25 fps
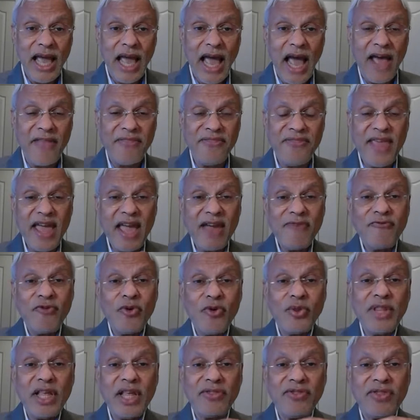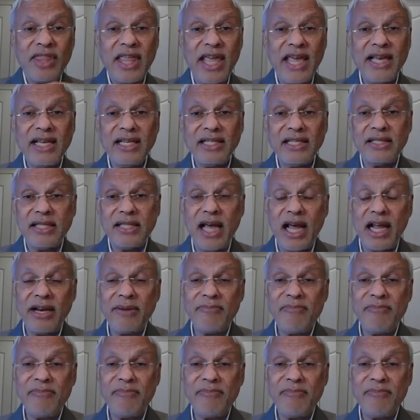And therefore, the things that